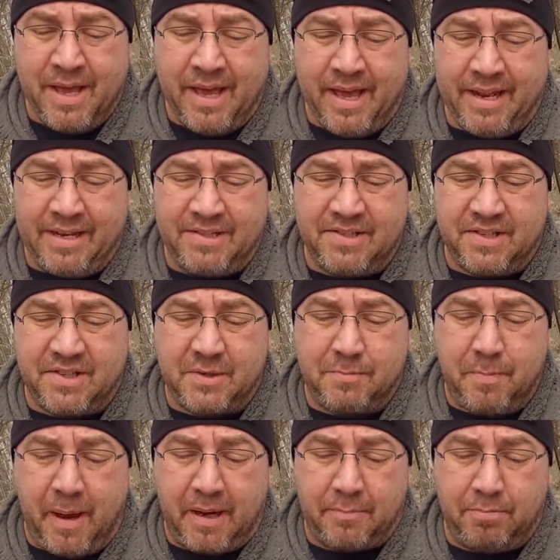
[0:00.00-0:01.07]
It is the
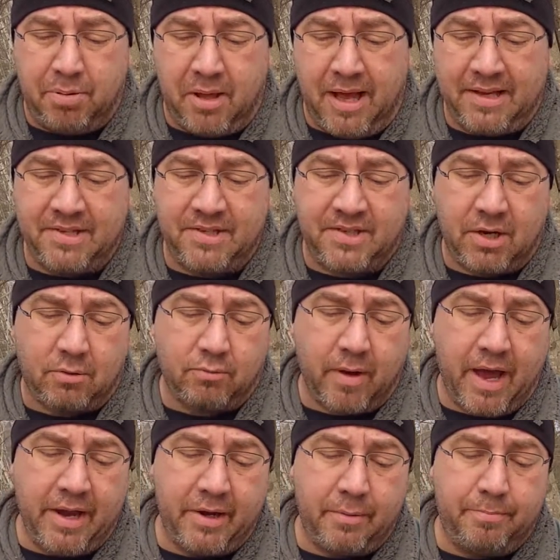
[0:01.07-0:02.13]
Spec Plus
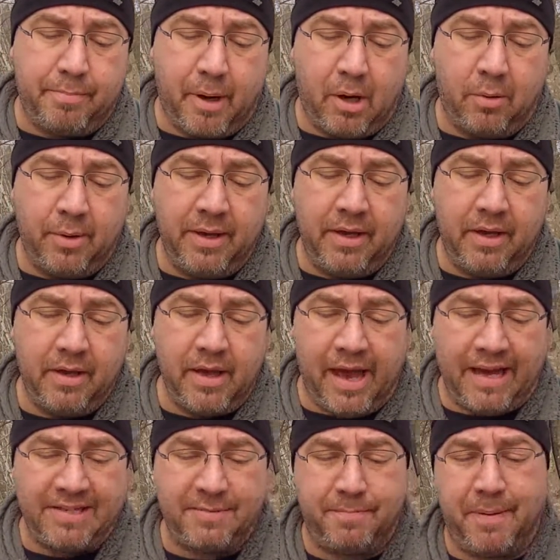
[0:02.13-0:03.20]
Raider Bowie
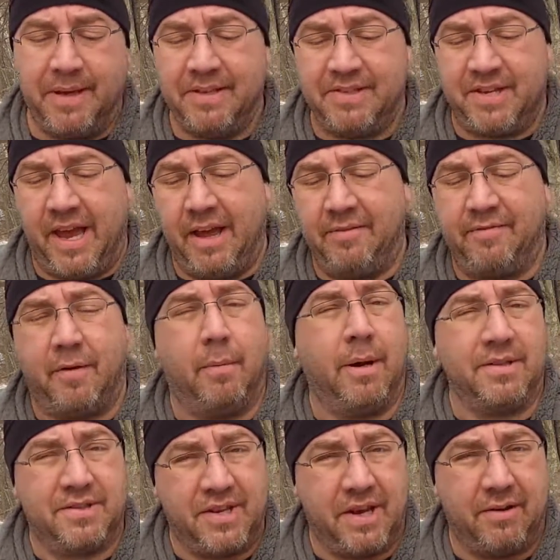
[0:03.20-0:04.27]
SP10 from
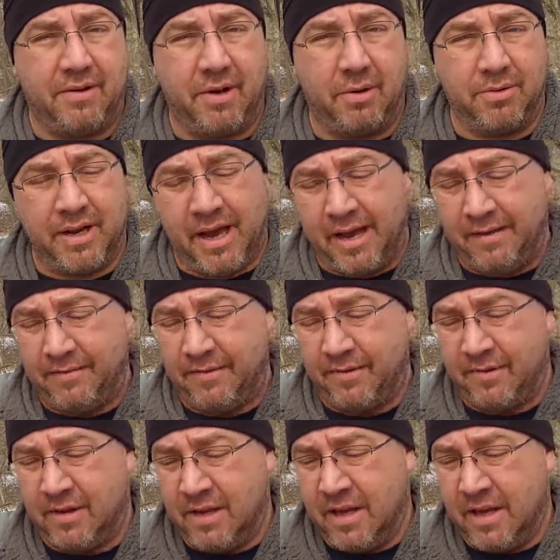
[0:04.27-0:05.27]
Ontario Knives.